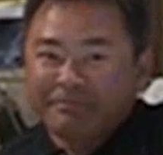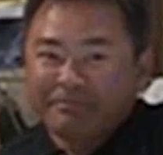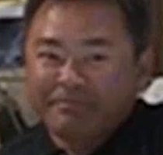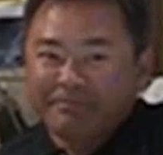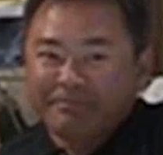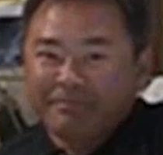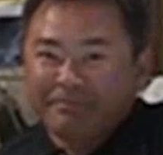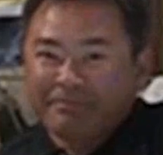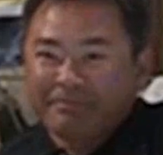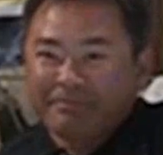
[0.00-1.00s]

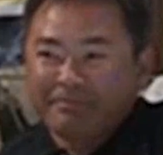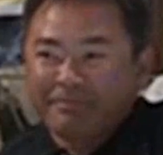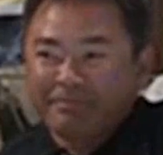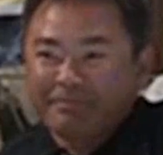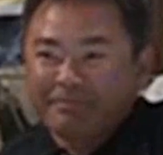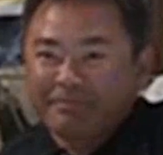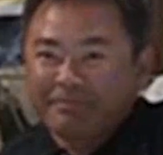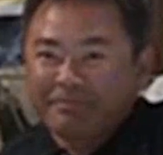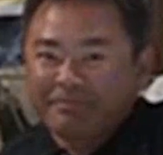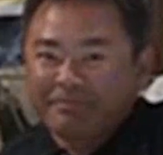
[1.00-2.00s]

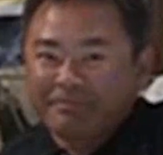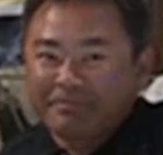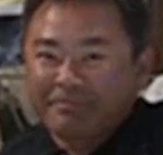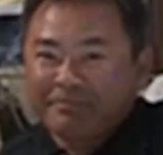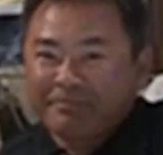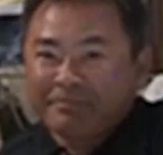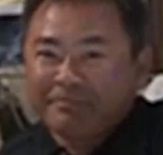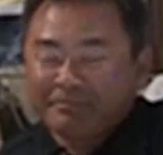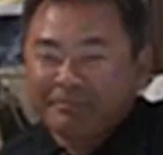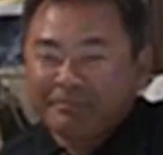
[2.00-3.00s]

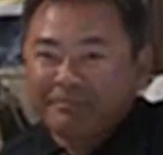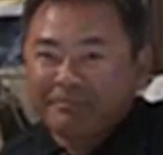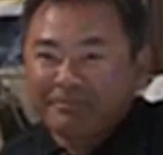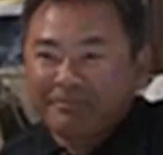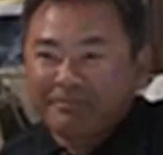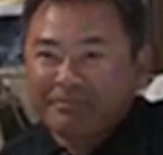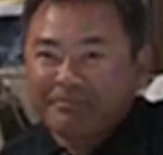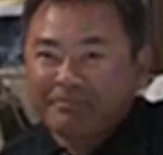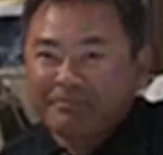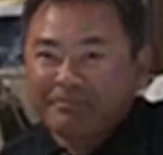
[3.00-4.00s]

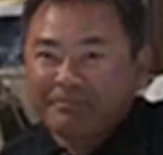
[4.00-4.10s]
(silent)